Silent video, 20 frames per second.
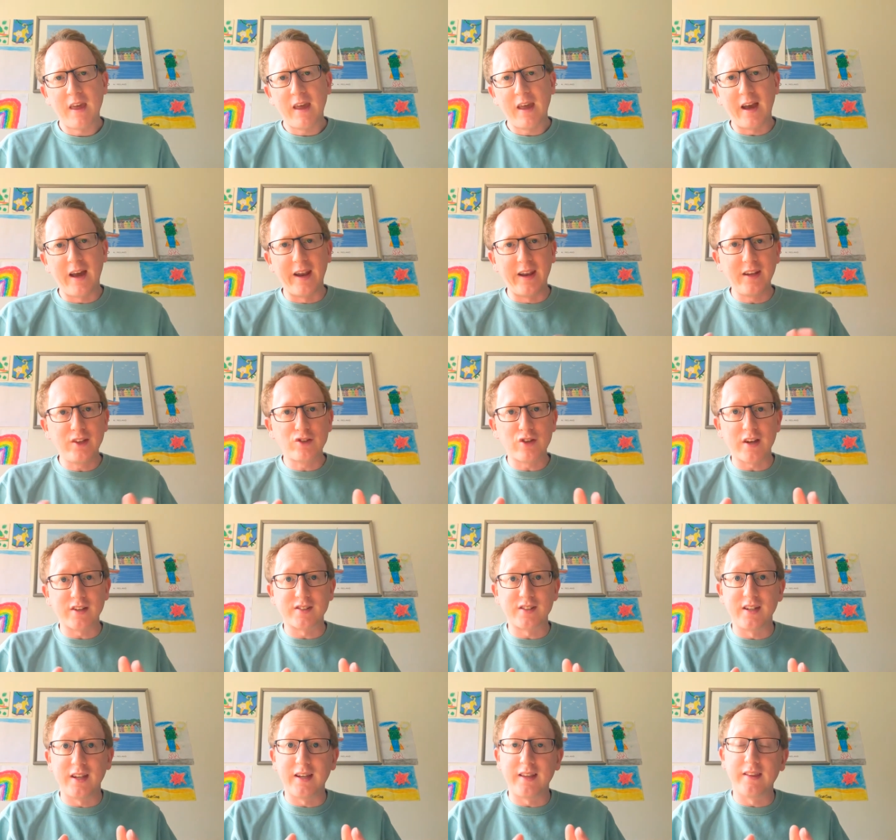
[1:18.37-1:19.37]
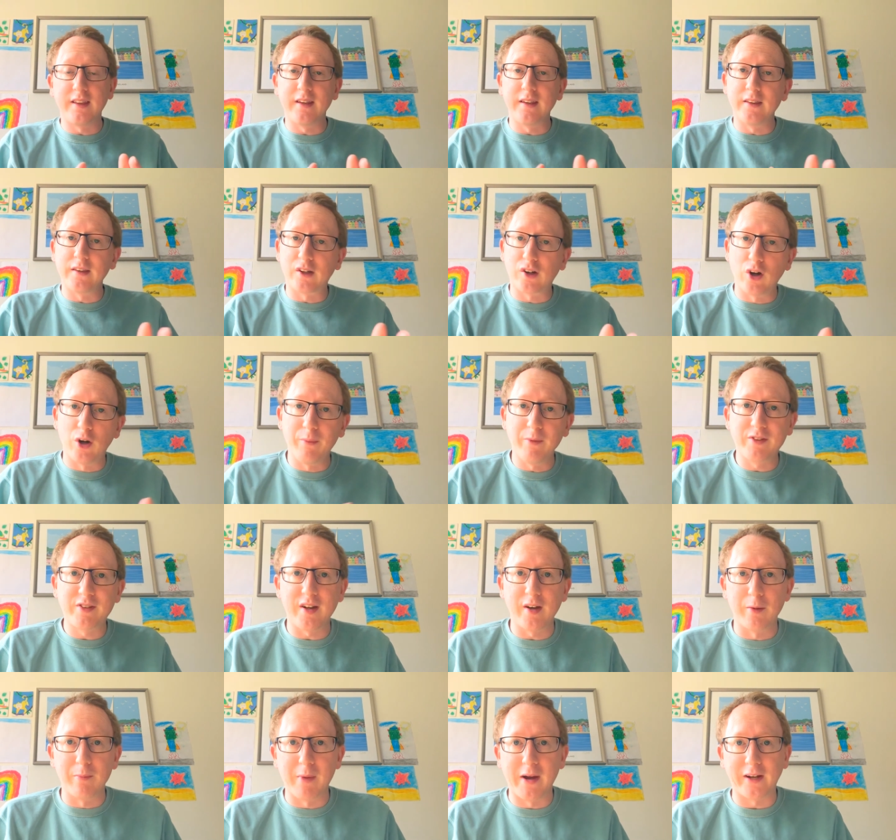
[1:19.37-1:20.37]
And interestingly, the
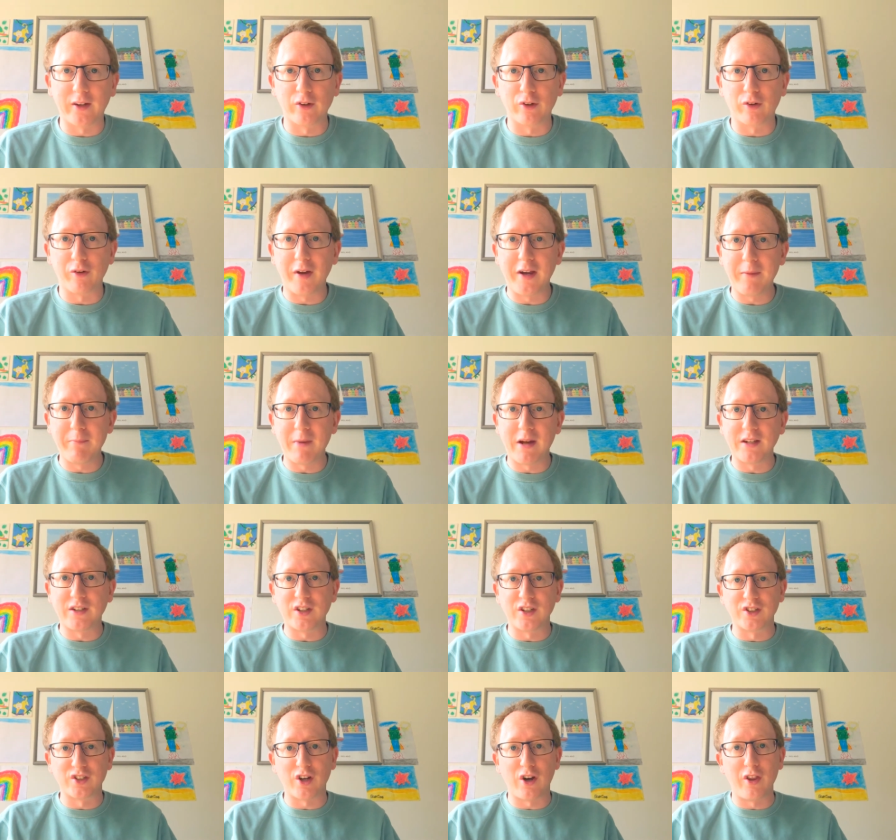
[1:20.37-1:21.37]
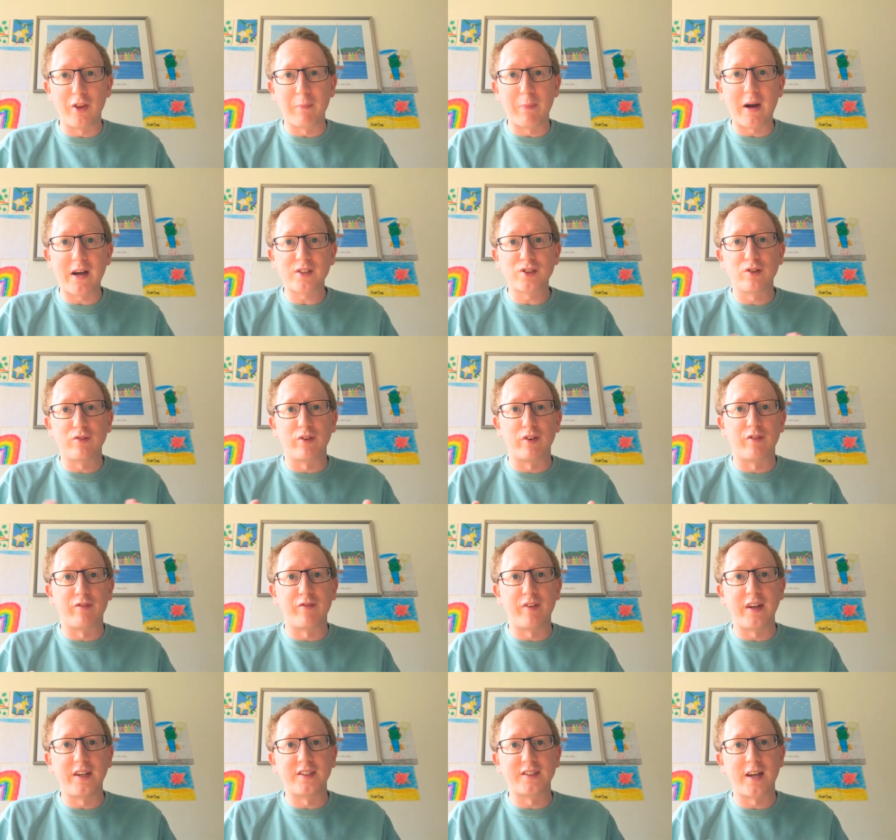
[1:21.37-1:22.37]
commentator Michael Green mentions how the Passover
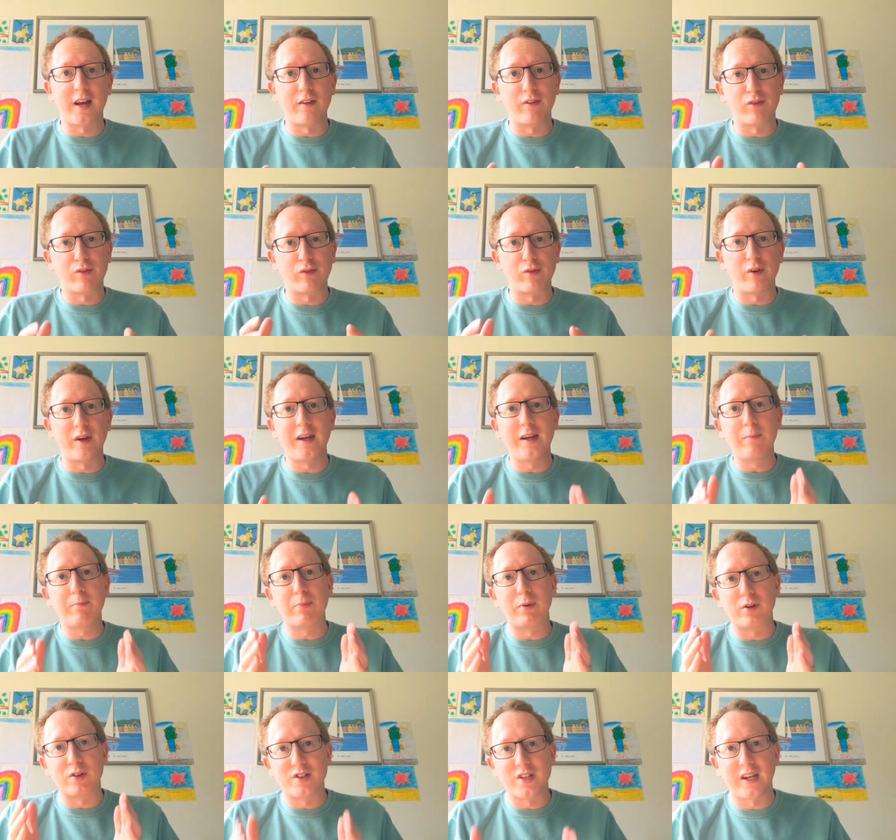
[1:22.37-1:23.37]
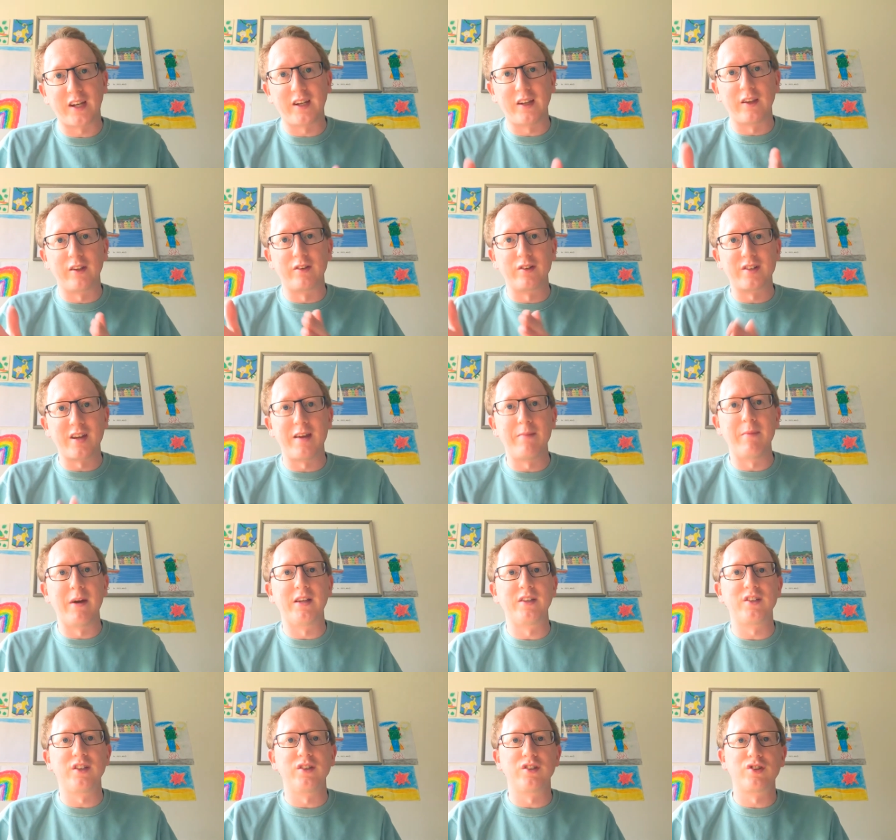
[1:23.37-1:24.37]
feast had three particular
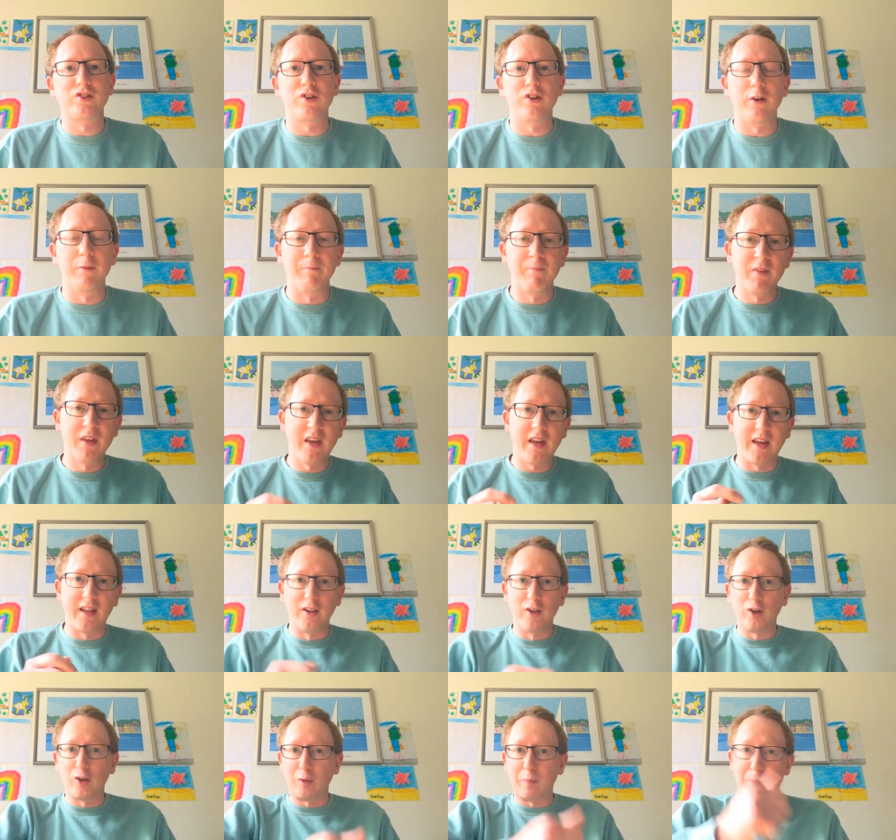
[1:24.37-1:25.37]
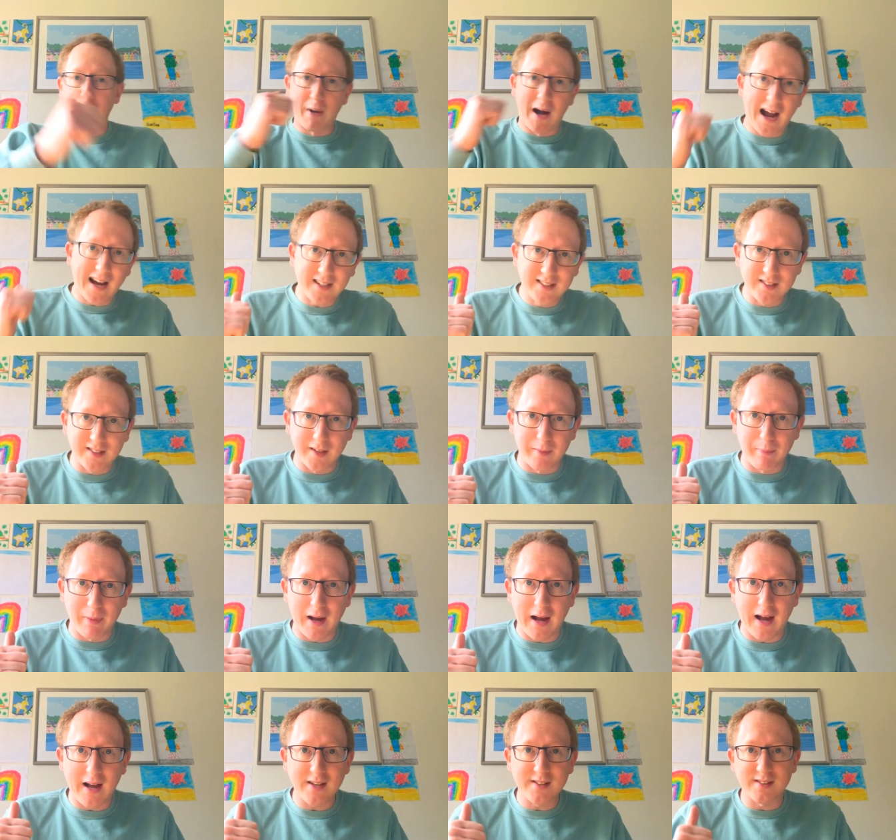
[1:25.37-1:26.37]
dimensions to it. It looked back to the
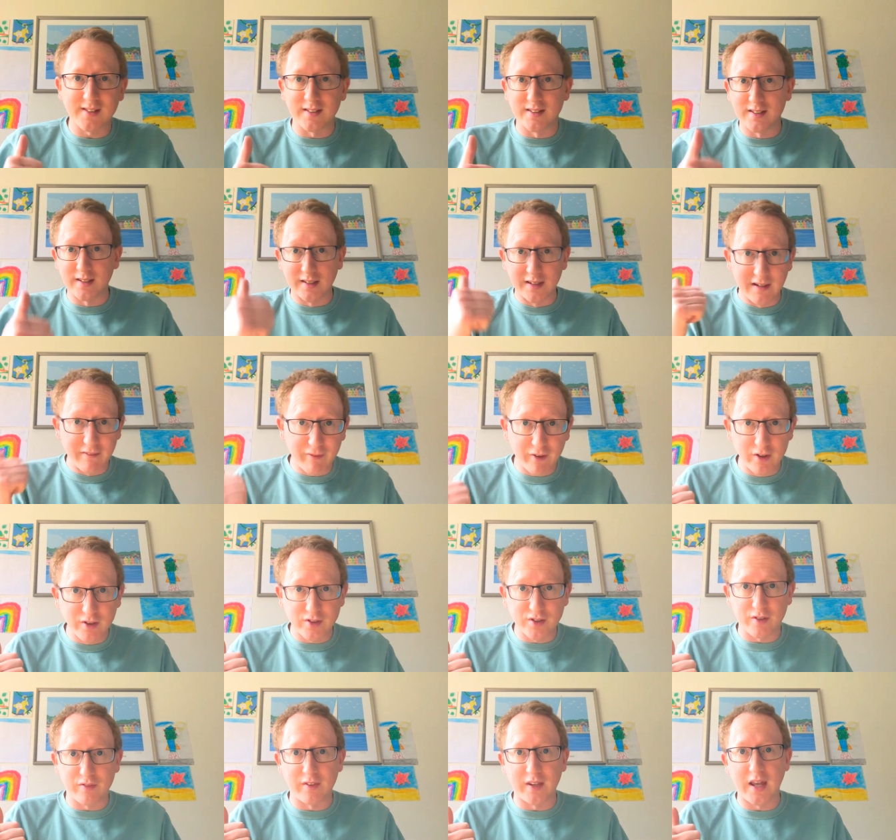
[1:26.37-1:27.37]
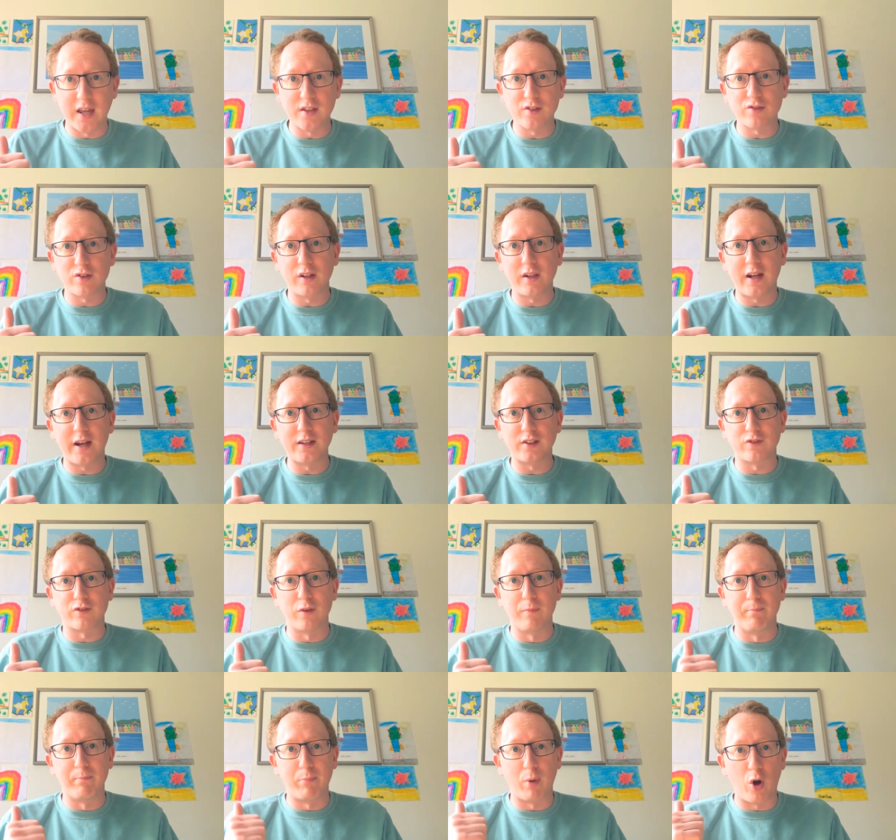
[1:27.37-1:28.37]
past, the deliverance of the Israelites
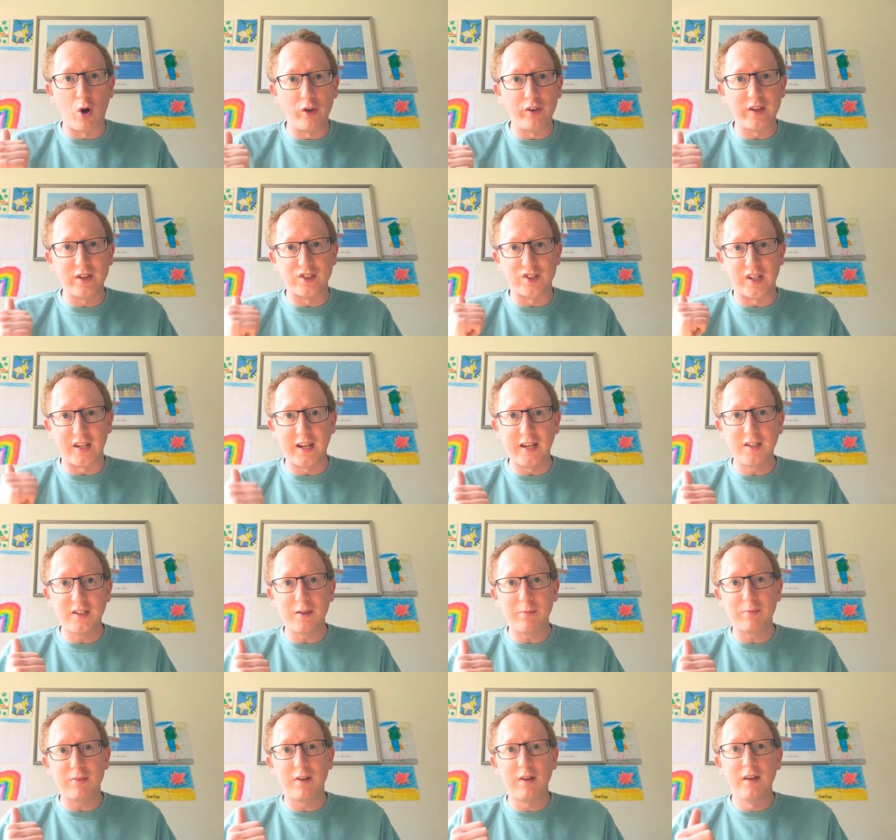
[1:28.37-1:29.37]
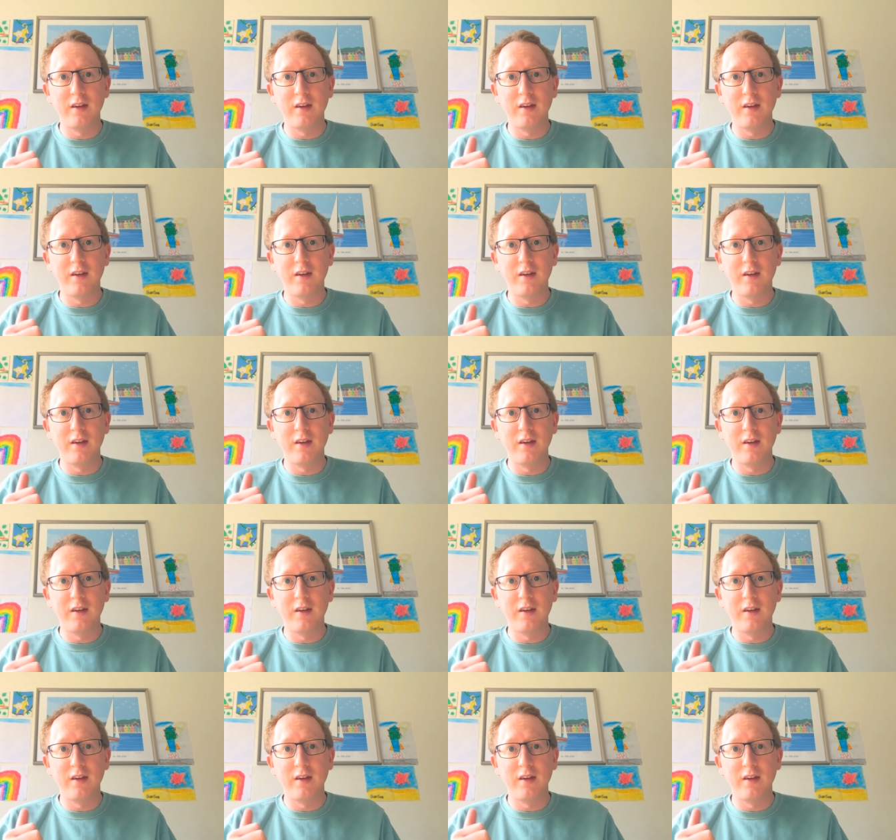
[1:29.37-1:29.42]
from bondage in Egypt.